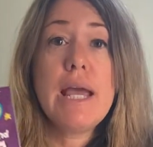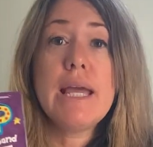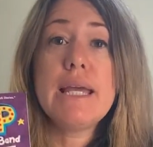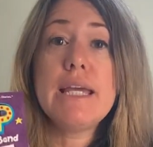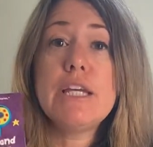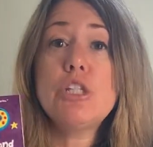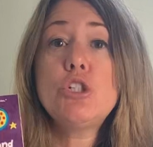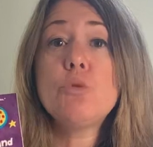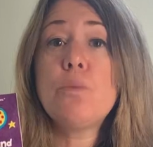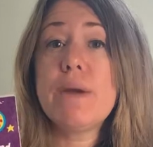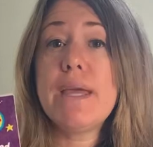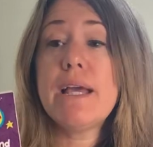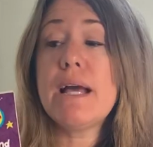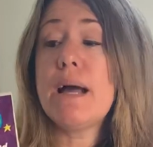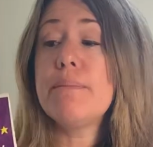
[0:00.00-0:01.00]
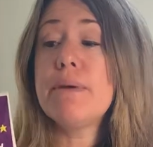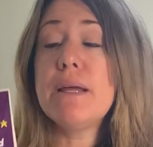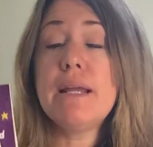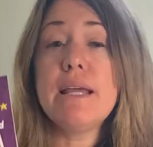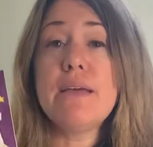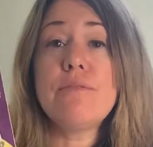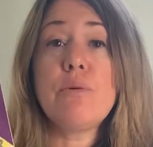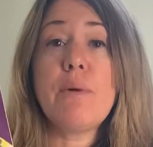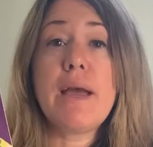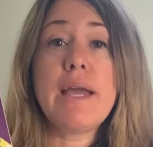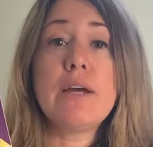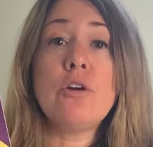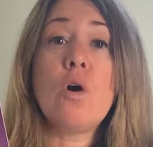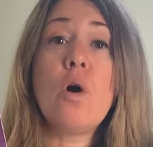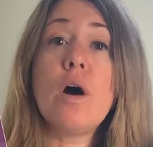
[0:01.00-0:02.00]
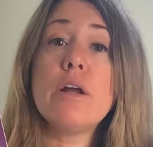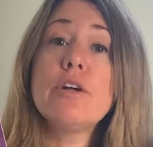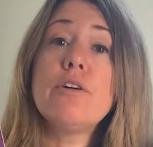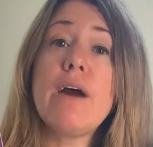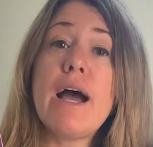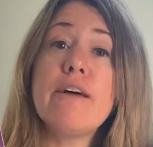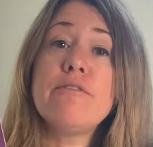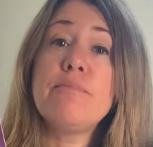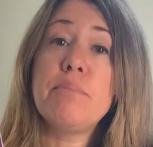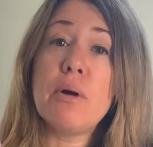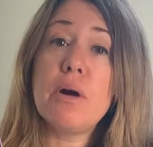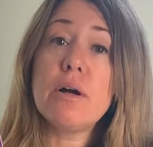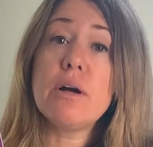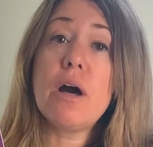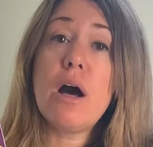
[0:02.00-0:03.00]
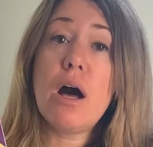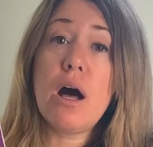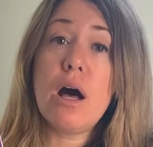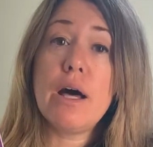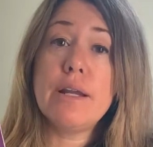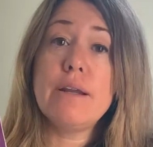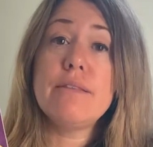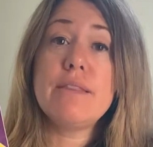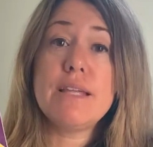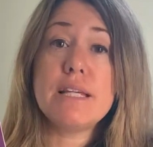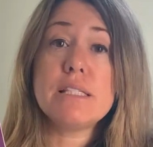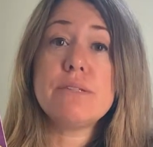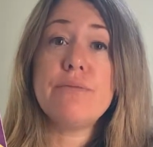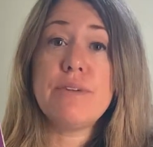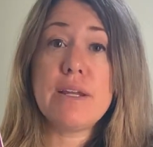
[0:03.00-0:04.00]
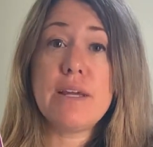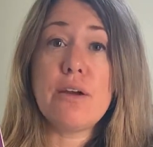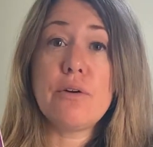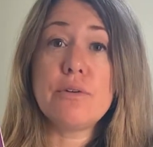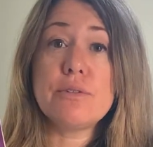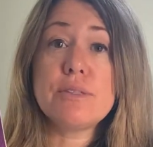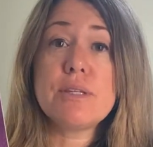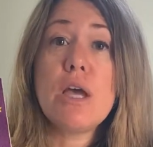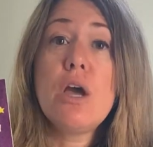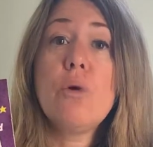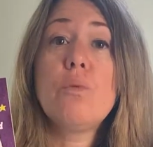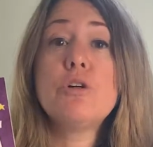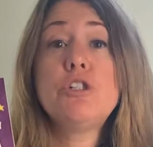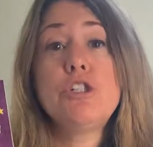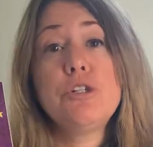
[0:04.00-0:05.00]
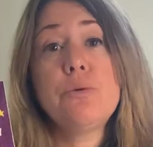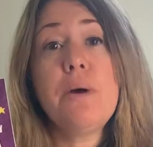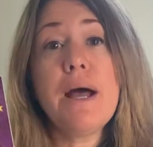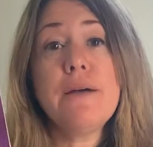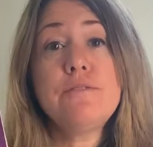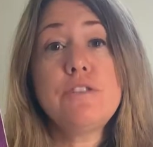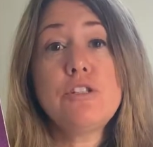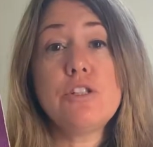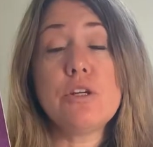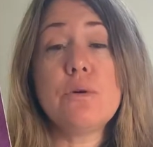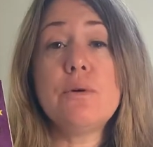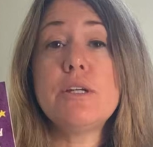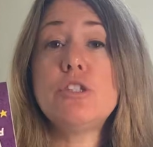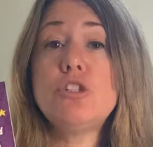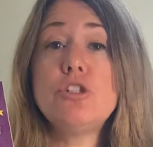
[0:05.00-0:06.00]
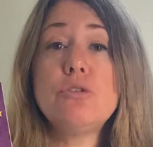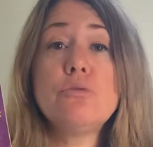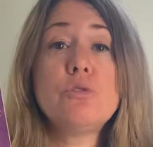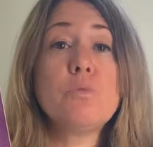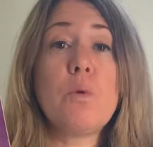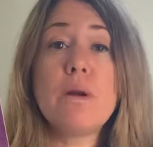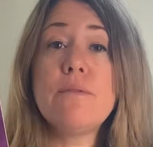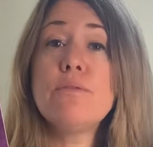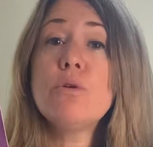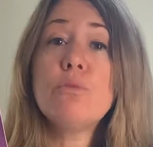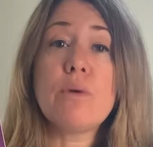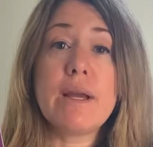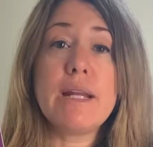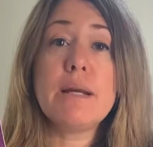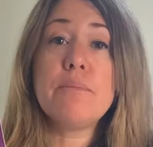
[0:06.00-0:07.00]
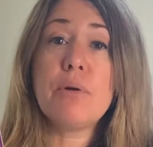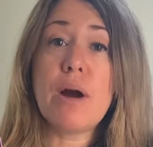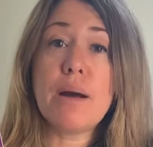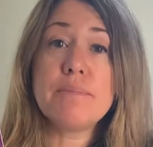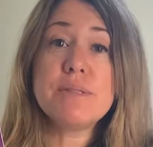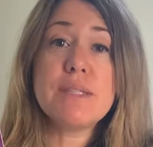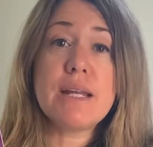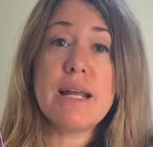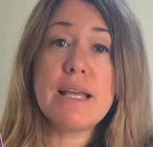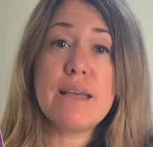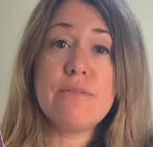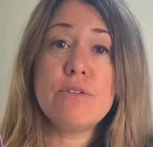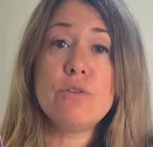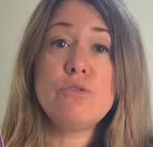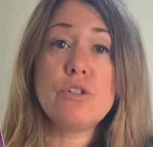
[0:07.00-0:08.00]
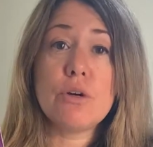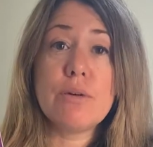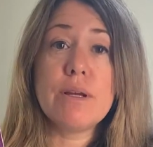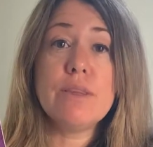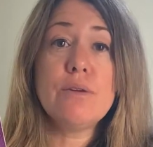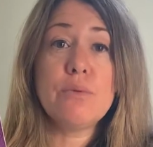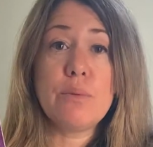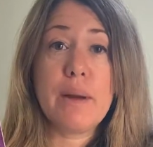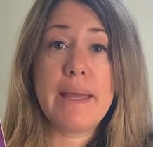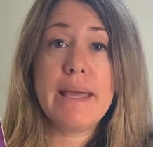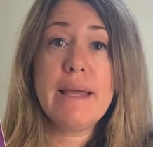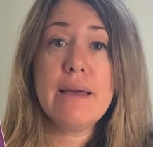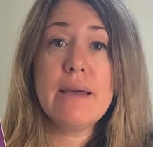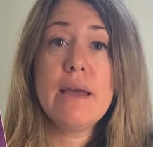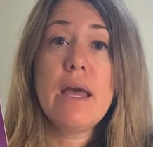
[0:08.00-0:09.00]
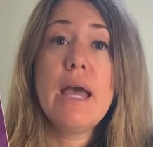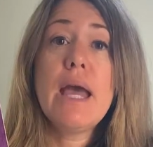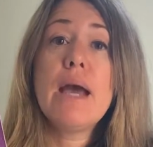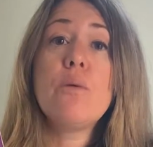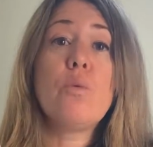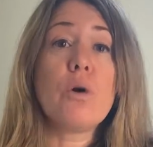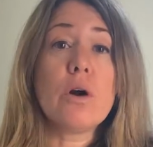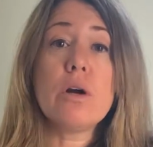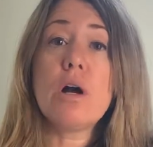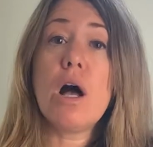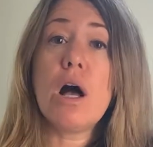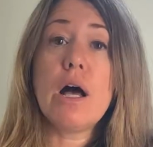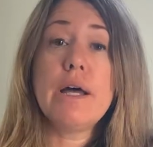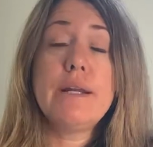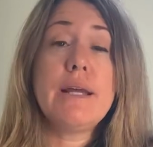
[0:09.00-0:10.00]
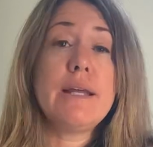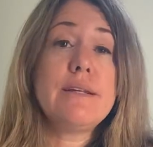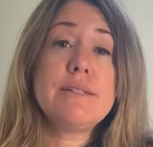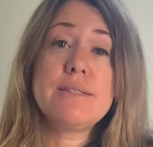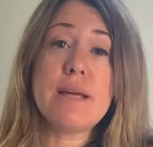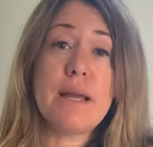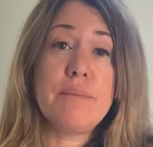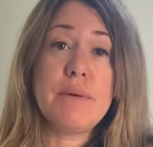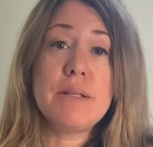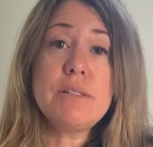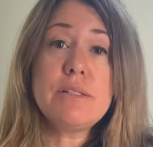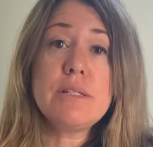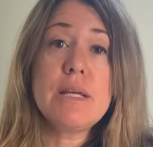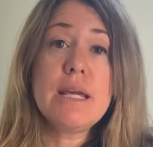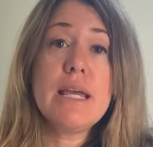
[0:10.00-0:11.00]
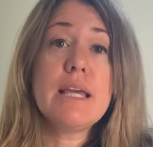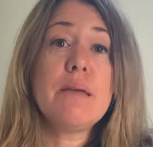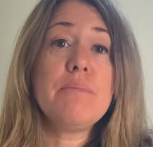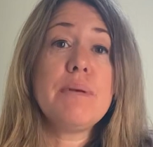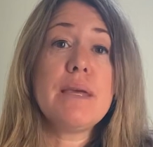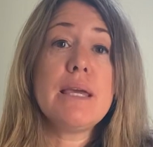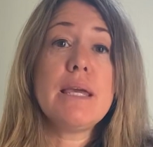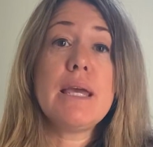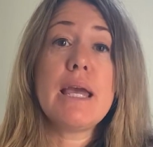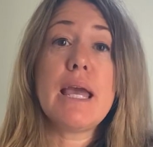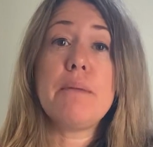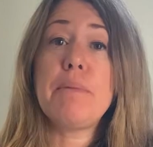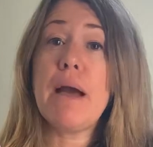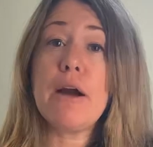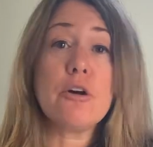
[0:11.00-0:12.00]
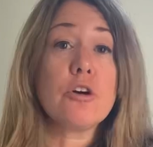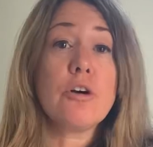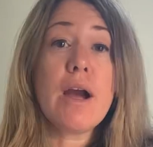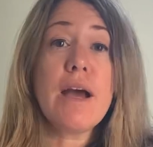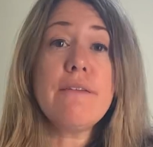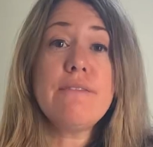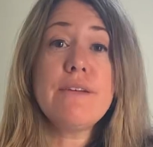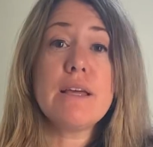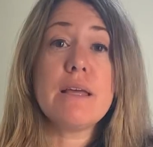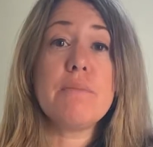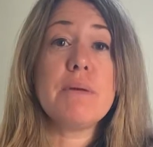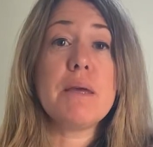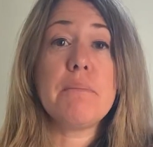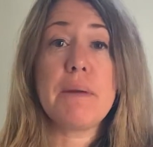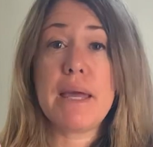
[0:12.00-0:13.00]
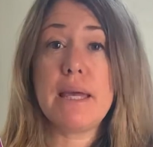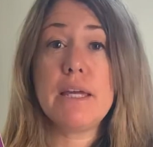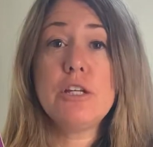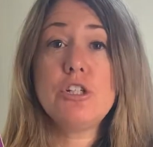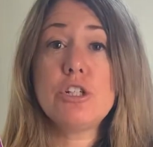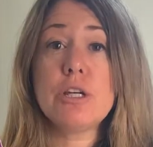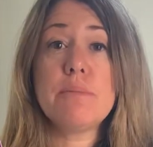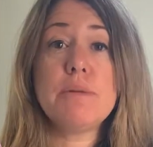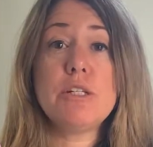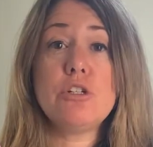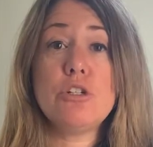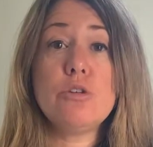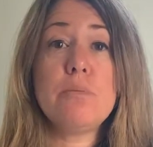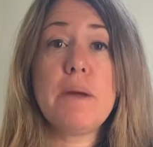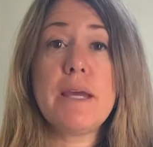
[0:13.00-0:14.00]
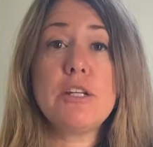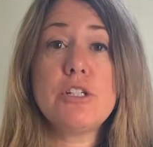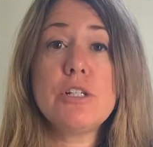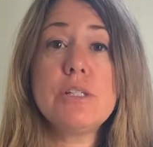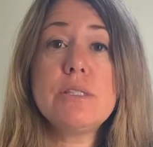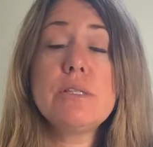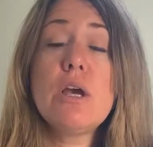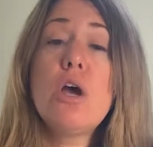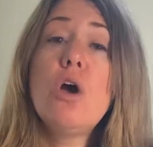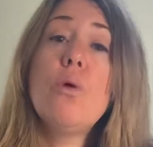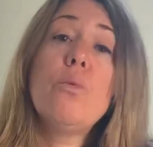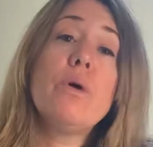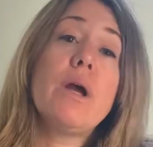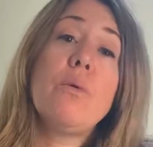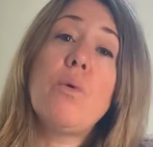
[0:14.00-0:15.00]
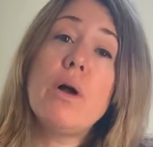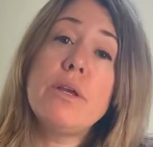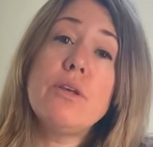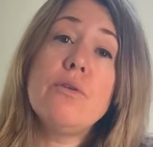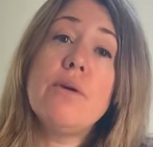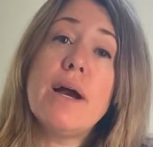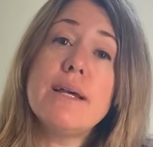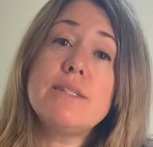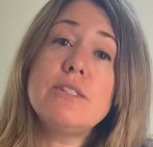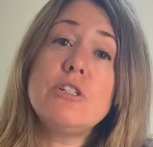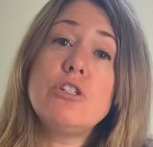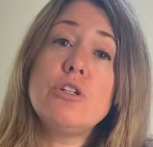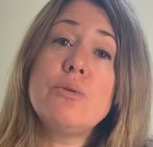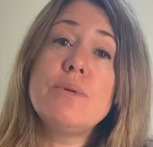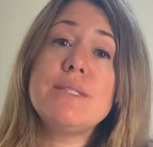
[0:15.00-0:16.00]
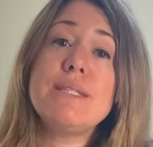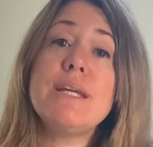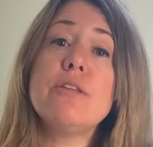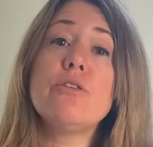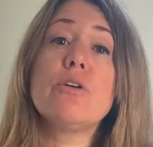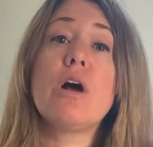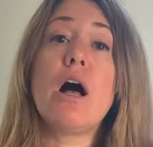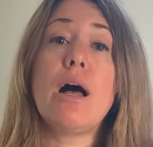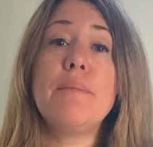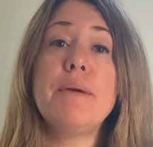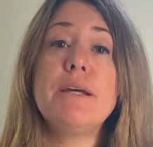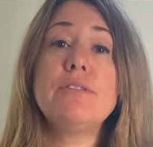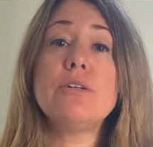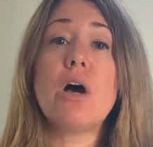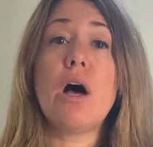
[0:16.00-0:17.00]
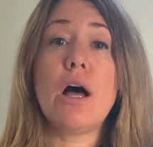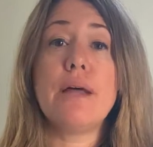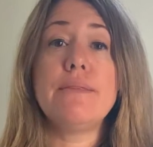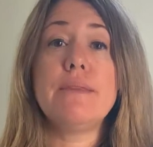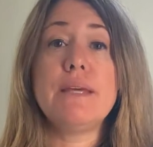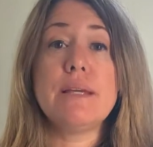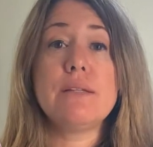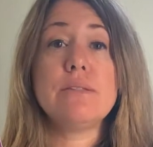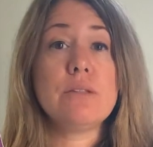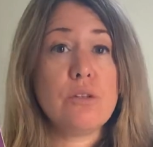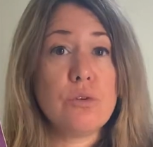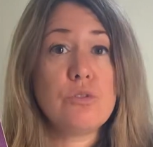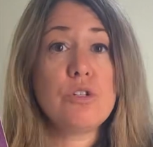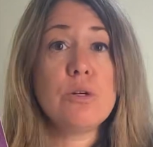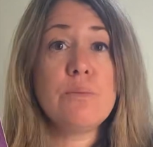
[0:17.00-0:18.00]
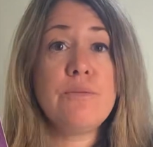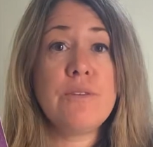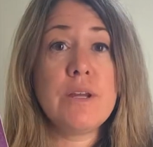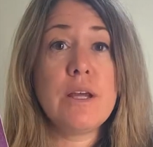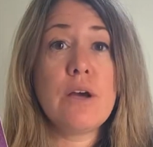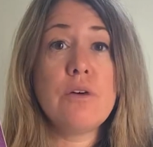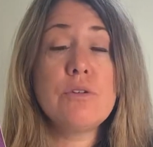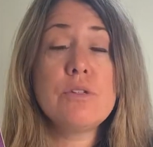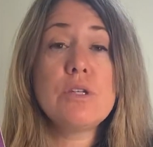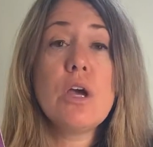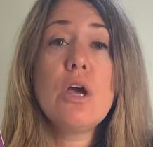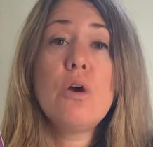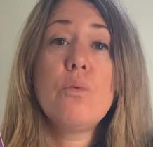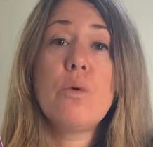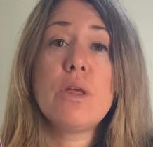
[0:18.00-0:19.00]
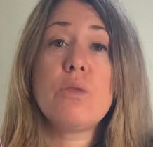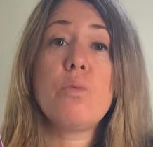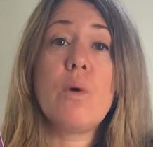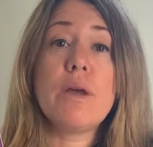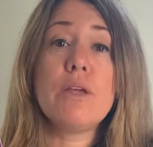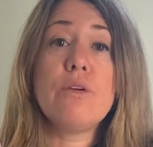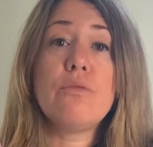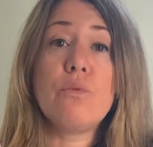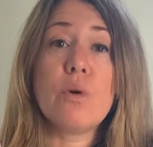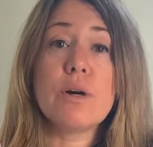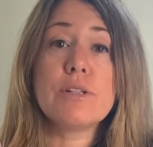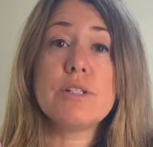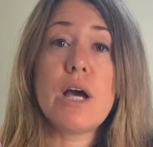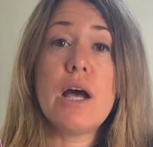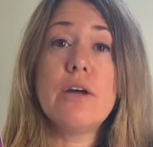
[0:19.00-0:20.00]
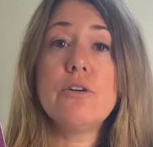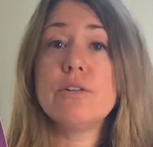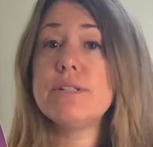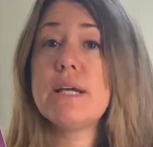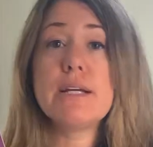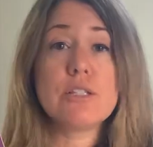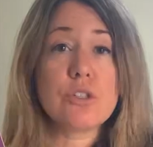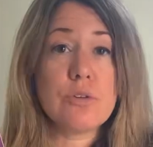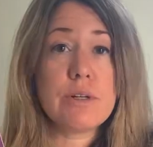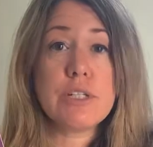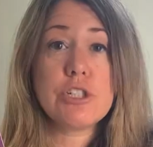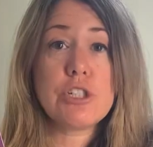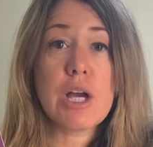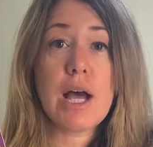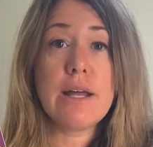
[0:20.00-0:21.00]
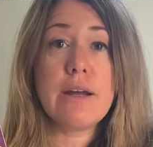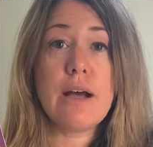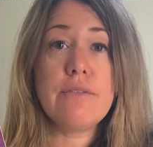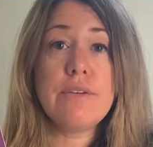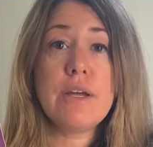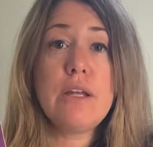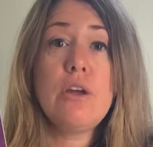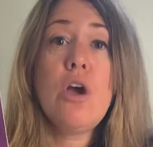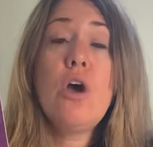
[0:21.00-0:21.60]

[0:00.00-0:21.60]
Each week, I'm gonna give away an autographed book on these videos. What you have to do is choose one of the writing prompts that I give you during the week, work on an assignment. It can be a paragraph, it can be a page, it can be 2 pages. What I want you guys to do is either comment on these YouTube videos with what you've worked on or take a screenshot of it,